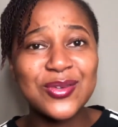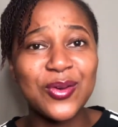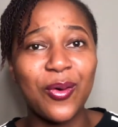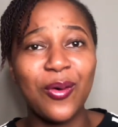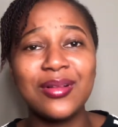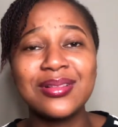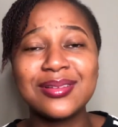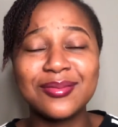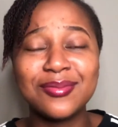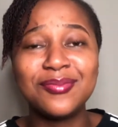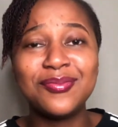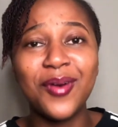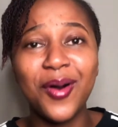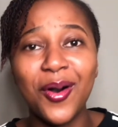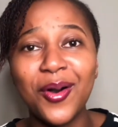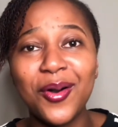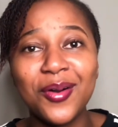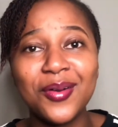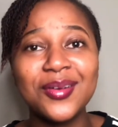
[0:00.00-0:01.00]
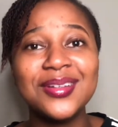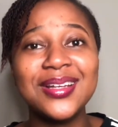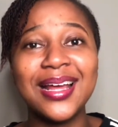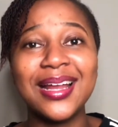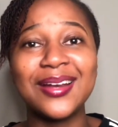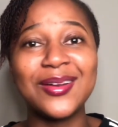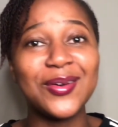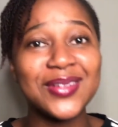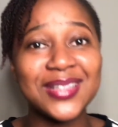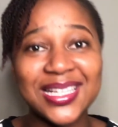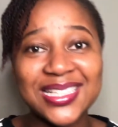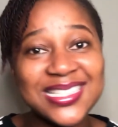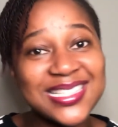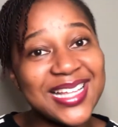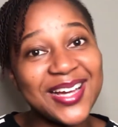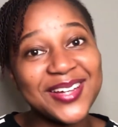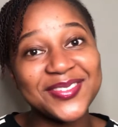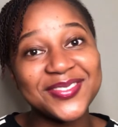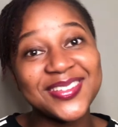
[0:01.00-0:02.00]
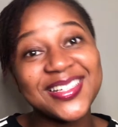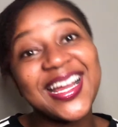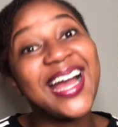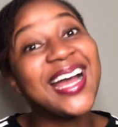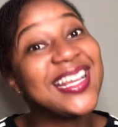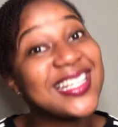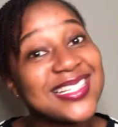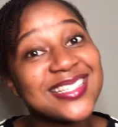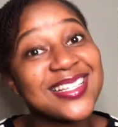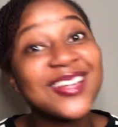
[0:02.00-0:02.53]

to hold a phone and all that stuff, guys,